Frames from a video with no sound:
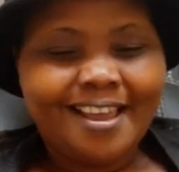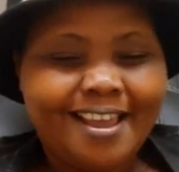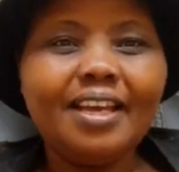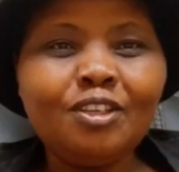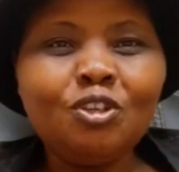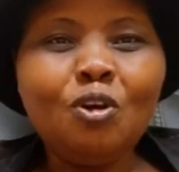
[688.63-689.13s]

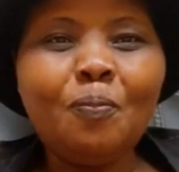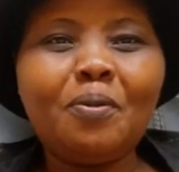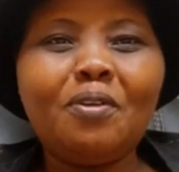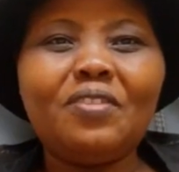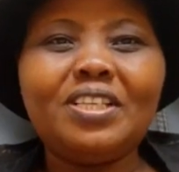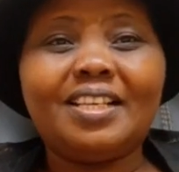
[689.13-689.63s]
Thank you,
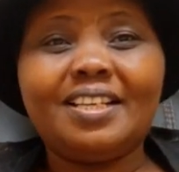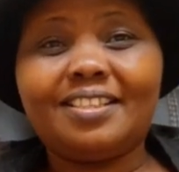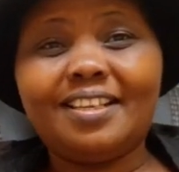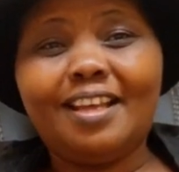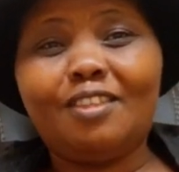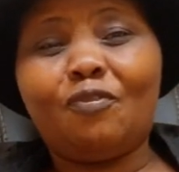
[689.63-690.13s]
Professor
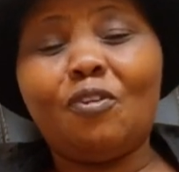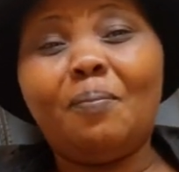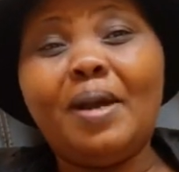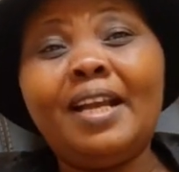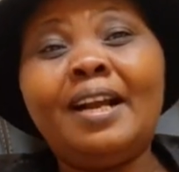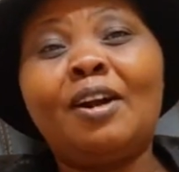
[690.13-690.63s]
Seth, for
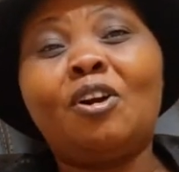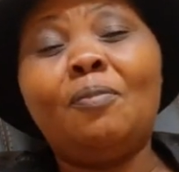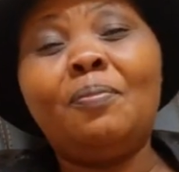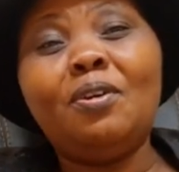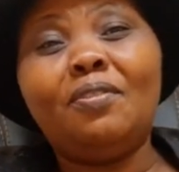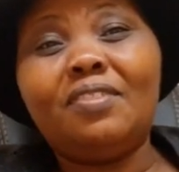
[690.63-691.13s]
buying a
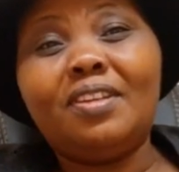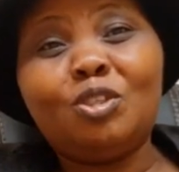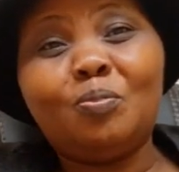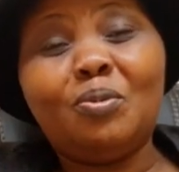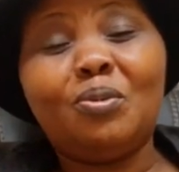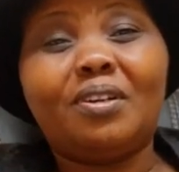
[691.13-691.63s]
copy of
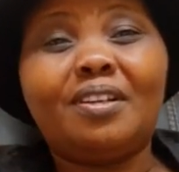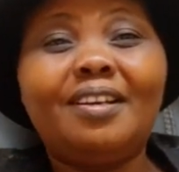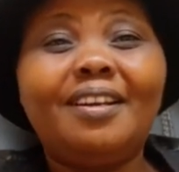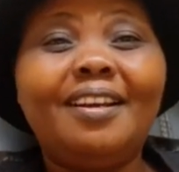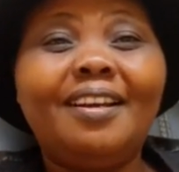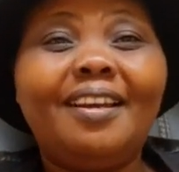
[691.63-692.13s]
this book.
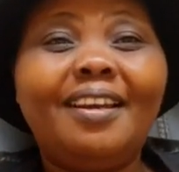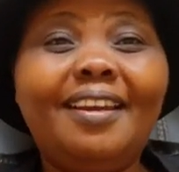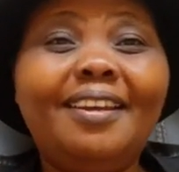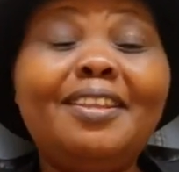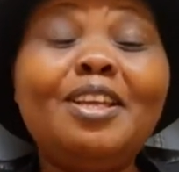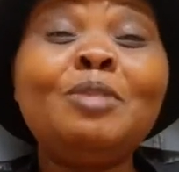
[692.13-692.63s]

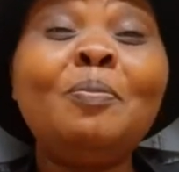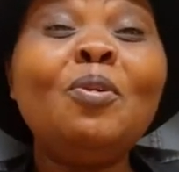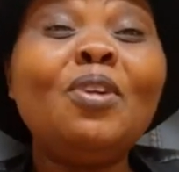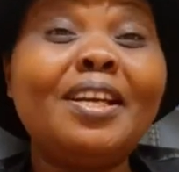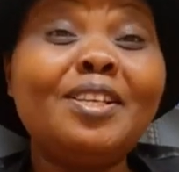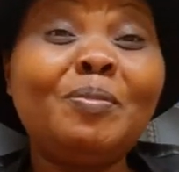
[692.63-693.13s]
Hey, this
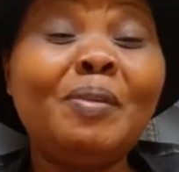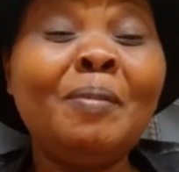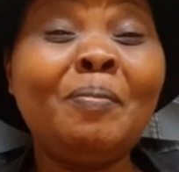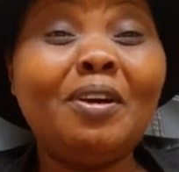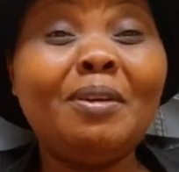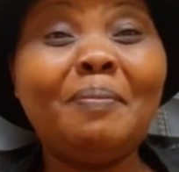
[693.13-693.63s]
book is
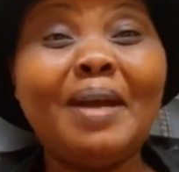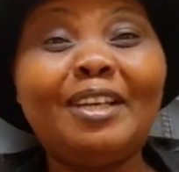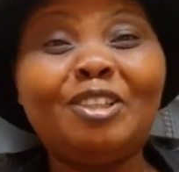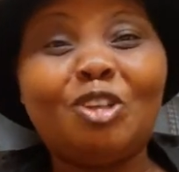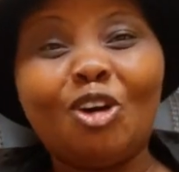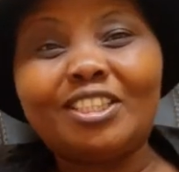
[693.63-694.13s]
being bought by
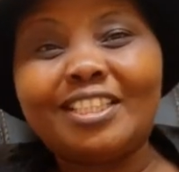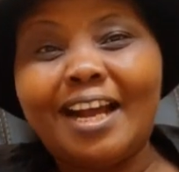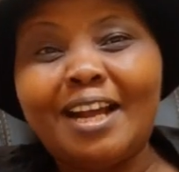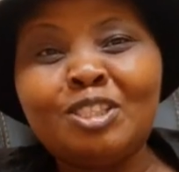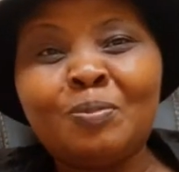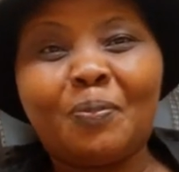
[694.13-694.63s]

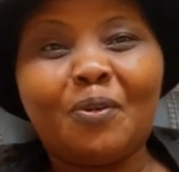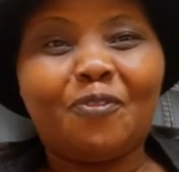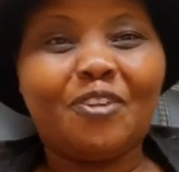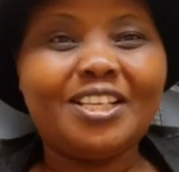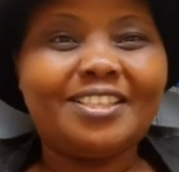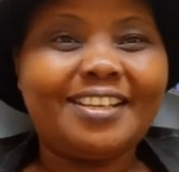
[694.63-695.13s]
doctors,
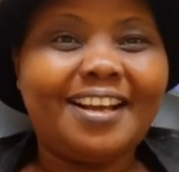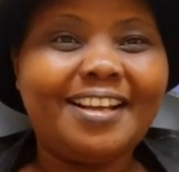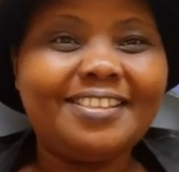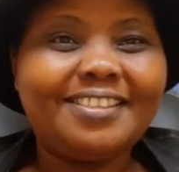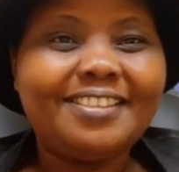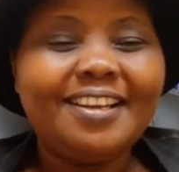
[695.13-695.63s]

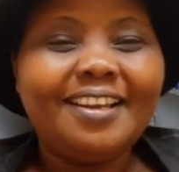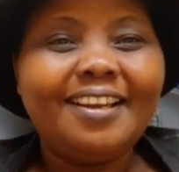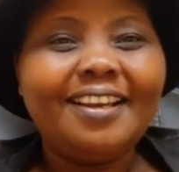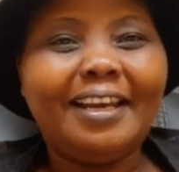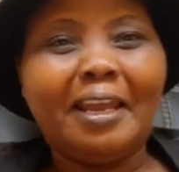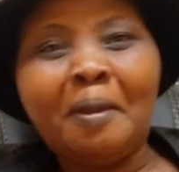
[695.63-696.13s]
professors,
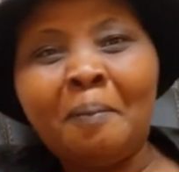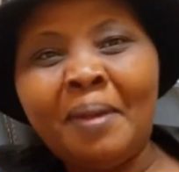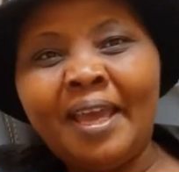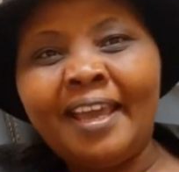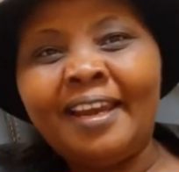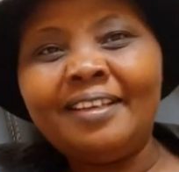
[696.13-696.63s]

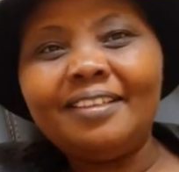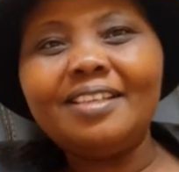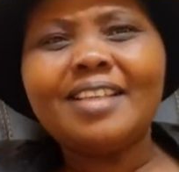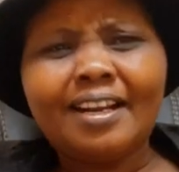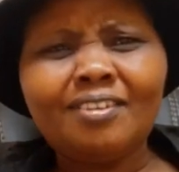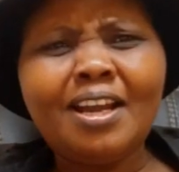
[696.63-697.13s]
laymen.
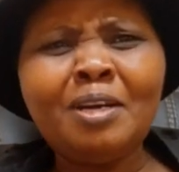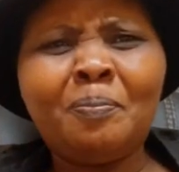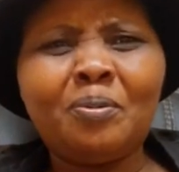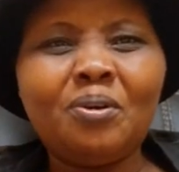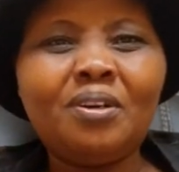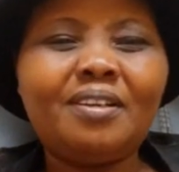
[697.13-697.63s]
It's a
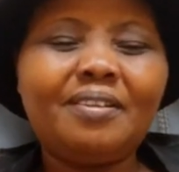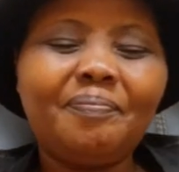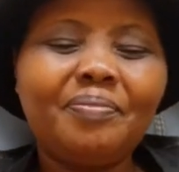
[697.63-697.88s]
great book.